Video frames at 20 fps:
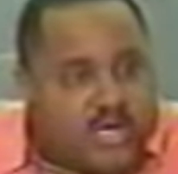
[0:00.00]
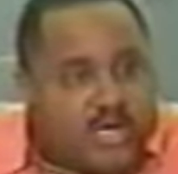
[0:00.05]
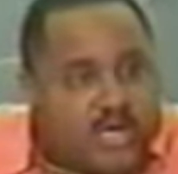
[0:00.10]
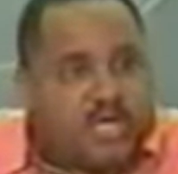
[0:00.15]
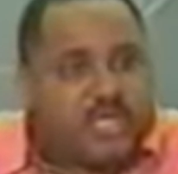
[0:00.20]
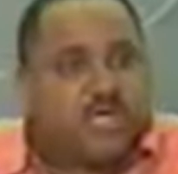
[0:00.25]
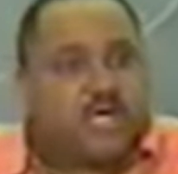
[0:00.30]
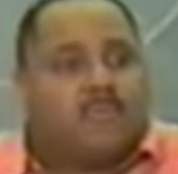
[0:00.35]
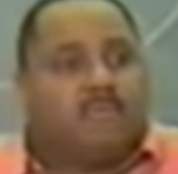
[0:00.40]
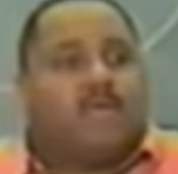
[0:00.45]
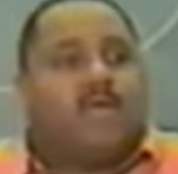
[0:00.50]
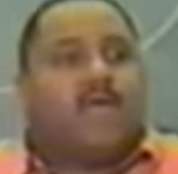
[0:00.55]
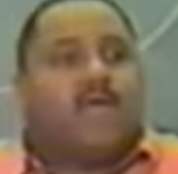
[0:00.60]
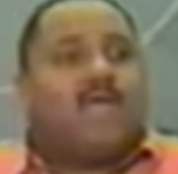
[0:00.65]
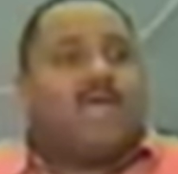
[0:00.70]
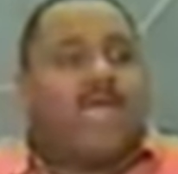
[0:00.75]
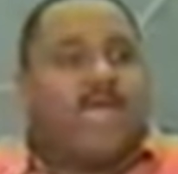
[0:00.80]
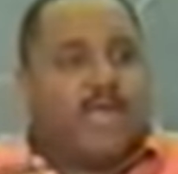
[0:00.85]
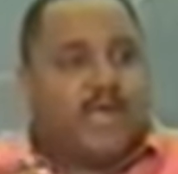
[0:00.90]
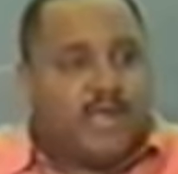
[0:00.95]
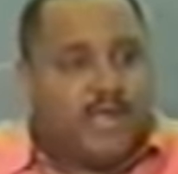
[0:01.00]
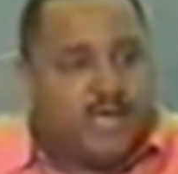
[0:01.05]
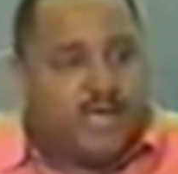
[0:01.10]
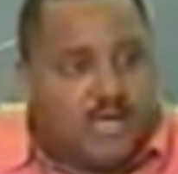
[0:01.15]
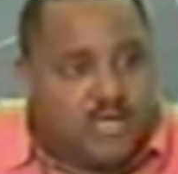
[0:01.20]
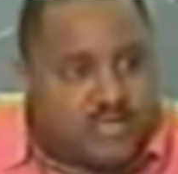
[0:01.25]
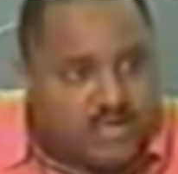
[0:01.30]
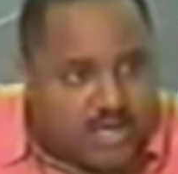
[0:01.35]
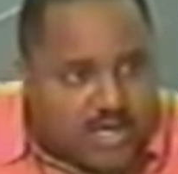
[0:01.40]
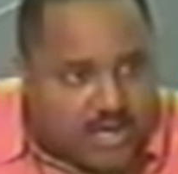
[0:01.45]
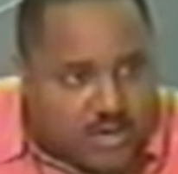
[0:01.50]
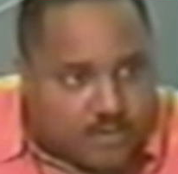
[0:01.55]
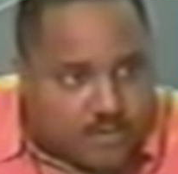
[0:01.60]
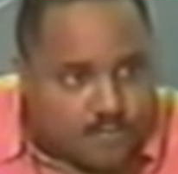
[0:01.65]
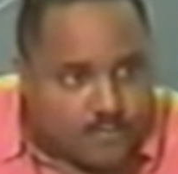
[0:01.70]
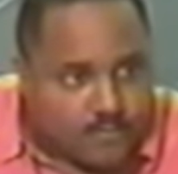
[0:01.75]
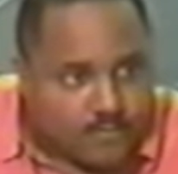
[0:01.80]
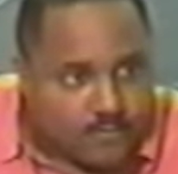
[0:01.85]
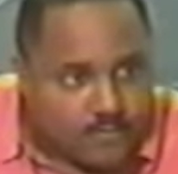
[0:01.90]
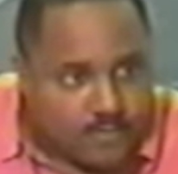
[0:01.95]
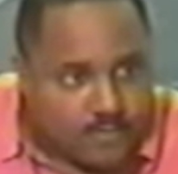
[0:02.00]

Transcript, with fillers: in Egypt, Hades in